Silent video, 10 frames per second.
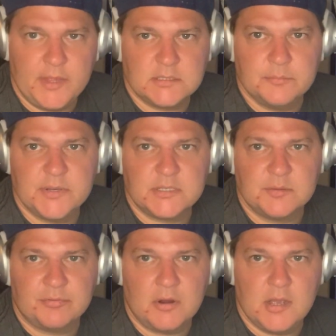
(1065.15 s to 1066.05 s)
That's a big
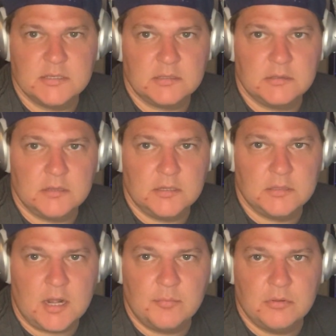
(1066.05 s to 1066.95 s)
surprise. A
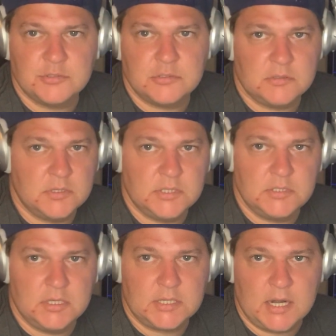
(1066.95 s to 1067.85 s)
lot of bullish
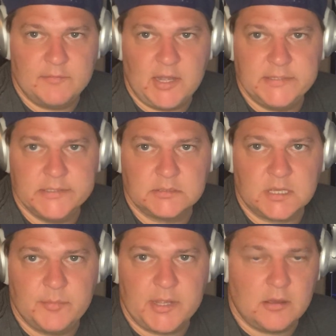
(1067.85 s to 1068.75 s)
kind of ideals
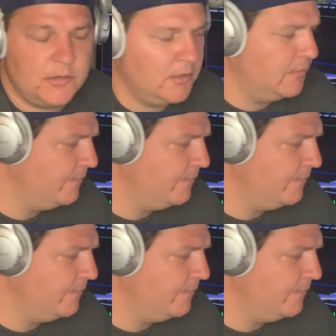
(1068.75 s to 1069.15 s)
coming out here.